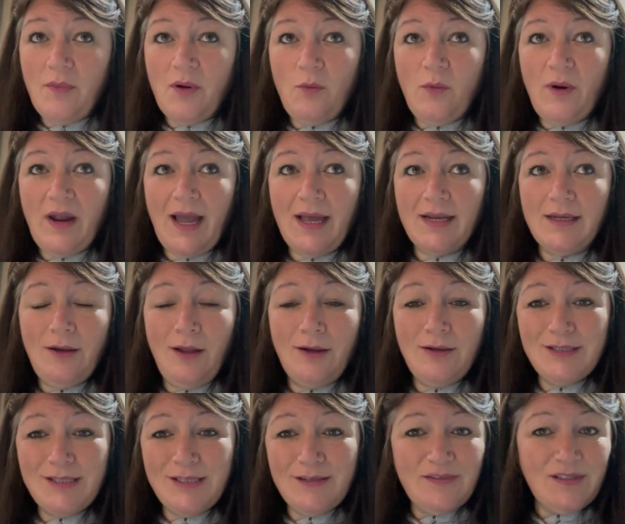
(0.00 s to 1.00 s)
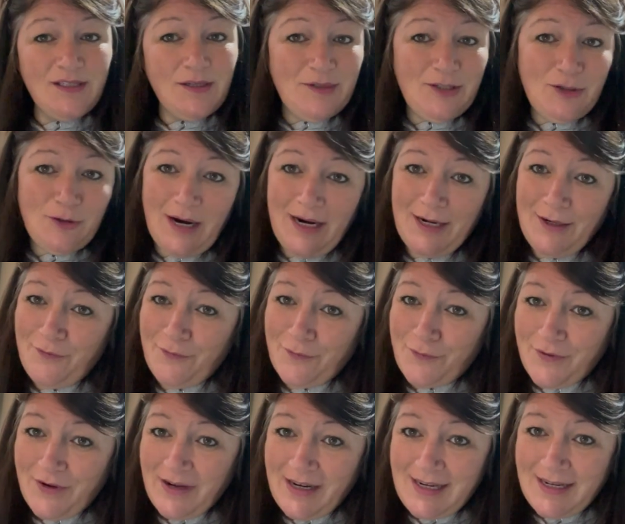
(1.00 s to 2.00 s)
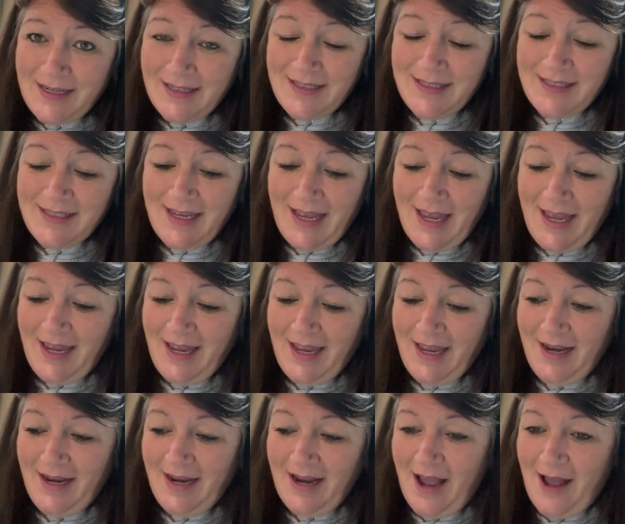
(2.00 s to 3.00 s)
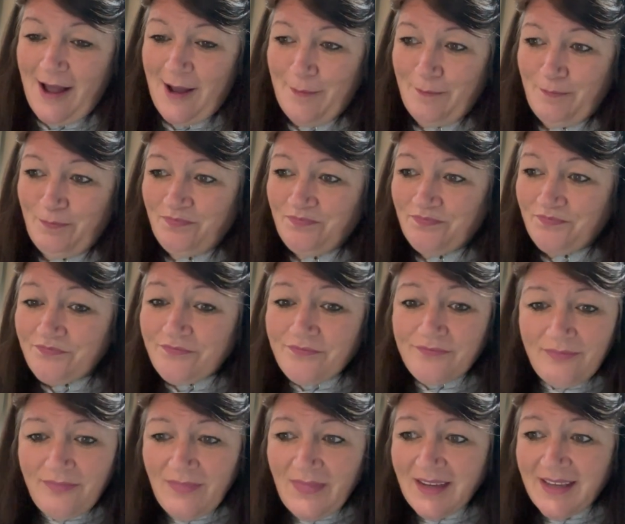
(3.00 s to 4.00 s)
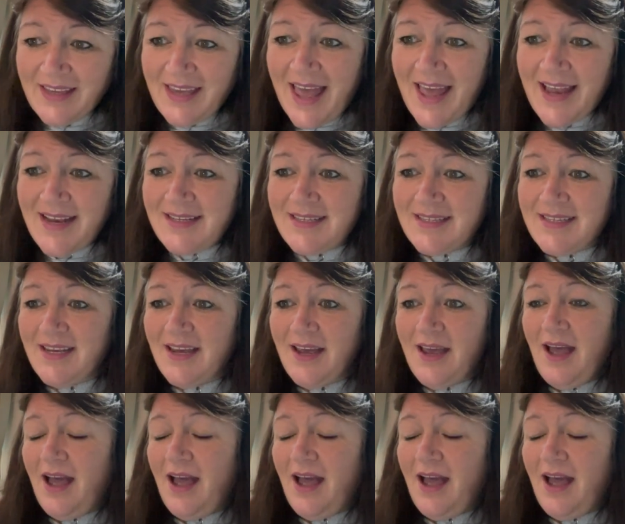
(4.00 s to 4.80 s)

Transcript: We had lots of, so we tried frites in Ghent.